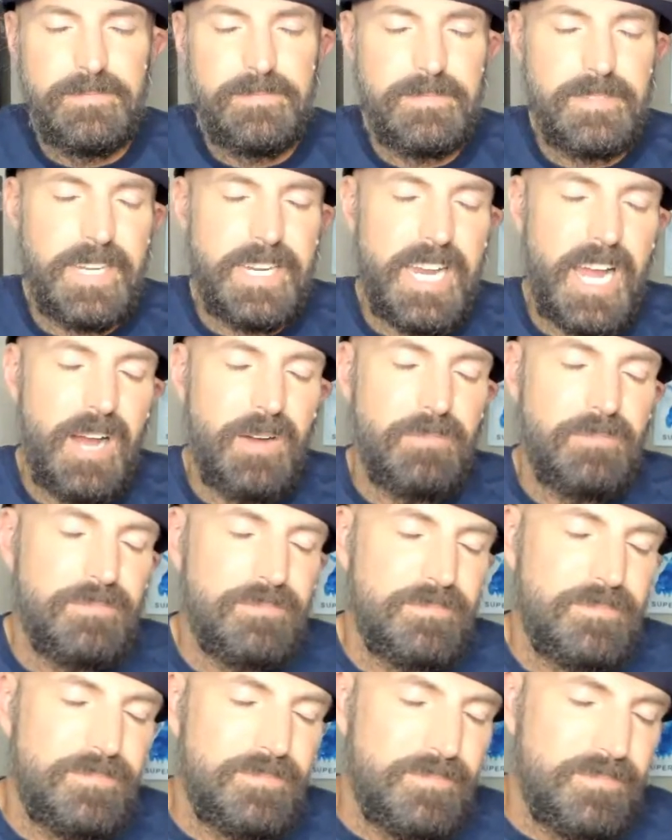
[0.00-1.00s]
you know,
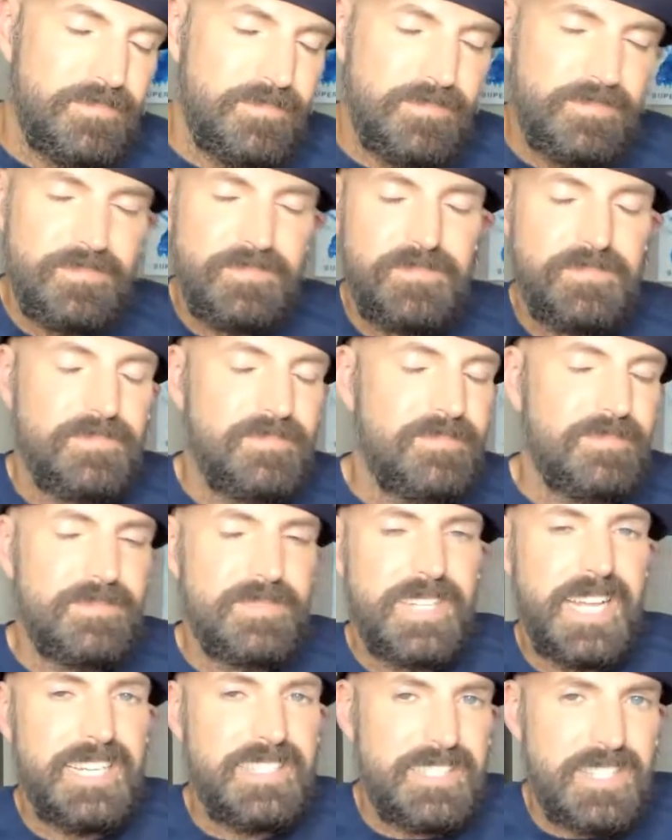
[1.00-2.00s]

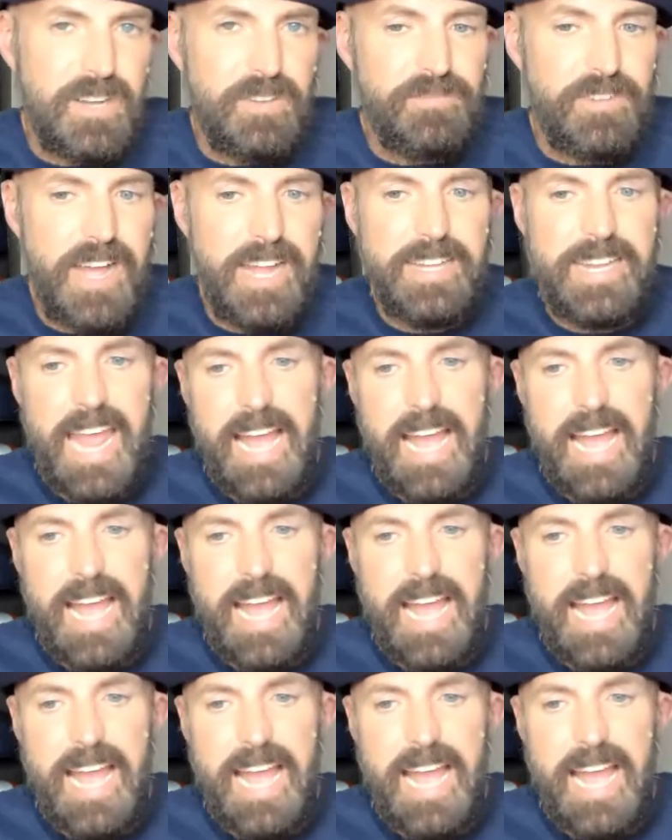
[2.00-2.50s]
he's still fine.